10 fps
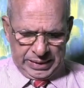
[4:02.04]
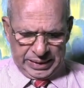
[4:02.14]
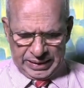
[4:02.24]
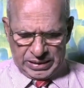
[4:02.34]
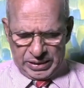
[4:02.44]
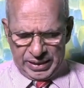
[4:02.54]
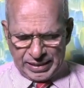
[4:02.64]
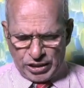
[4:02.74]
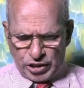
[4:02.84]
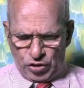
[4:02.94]
It is
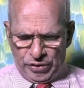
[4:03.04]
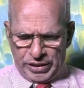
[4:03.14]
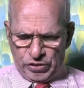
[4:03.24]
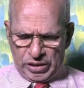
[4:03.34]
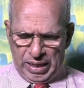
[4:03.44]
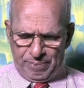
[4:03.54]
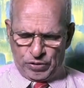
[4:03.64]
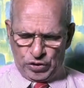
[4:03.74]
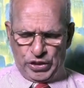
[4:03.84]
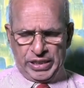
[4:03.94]
necessary to come
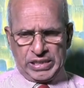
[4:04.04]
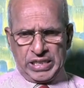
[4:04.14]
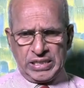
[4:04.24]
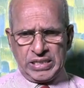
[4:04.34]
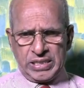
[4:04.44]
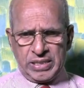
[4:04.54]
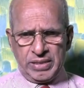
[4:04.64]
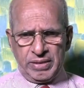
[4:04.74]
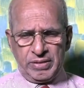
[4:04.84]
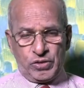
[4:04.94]
to Jesus
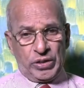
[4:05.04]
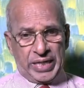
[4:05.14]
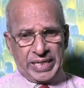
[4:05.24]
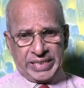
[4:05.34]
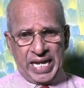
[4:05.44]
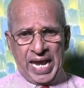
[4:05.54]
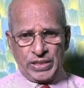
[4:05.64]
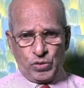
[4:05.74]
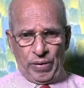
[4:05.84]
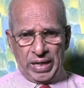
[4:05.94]
to get
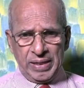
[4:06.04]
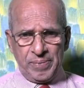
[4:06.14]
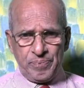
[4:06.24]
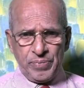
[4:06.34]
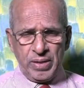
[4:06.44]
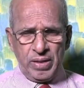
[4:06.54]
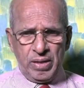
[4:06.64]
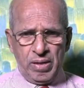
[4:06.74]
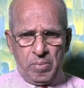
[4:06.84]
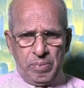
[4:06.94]
as well,
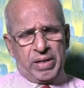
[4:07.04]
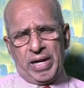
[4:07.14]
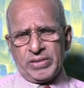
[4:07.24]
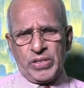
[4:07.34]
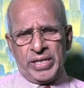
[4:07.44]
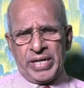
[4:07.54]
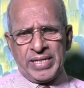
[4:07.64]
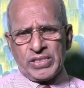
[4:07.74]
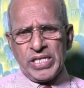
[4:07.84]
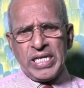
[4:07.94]
because there
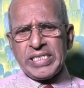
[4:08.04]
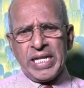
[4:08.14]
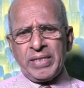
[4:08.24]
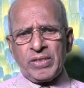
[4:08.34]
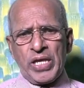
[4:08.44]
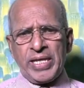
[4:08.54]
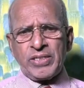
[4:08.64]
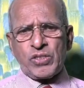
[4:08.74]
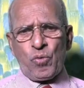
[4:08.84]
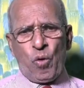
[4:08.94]
are certain
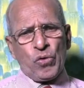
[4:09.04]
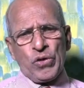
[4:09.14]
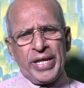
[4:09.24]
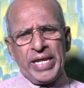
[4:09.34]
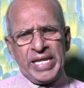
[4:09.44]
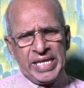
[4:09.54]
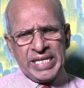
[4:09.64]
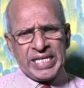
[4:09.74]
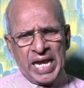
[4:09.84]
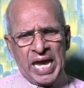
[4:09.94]
things only
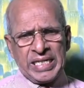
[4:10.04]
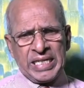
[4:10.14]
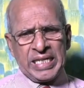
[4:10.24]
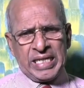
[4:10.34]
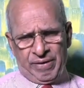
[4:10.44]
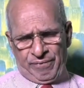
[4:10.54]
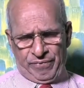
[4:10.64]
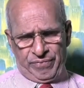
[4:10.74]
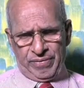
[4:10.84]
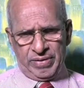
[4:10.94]
He can
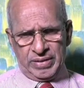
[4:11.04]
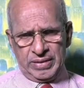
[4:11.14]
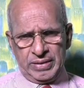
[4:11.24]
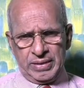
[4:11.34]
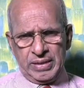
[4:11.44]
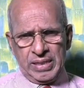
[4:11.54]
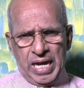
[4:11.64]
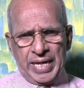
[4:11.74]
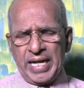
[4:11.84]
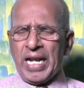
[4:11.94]
give.
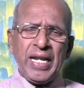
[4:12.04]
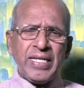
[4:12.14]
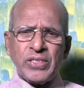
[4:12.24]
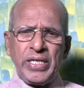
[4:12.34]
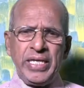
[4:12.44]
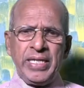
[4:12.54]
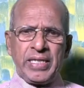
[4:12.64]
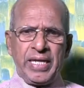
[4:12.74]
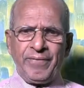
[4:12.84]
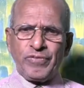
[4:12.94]
And unless he
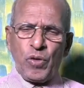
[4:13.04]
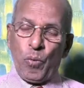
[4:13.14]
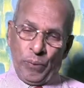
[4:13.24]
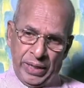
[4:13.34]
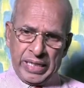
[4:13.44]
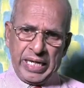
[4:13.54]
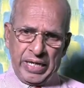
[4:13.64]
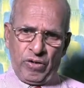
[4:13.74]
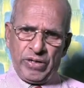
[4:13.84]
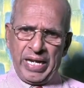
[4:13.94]
gives, we
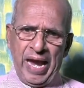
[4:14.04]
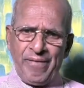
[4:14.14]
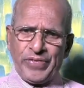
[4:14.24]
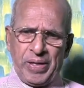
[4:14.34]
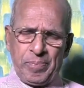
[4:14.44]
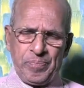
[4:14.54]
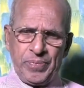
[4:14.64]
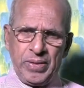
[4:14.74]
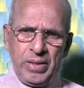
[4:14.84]
cannot have them.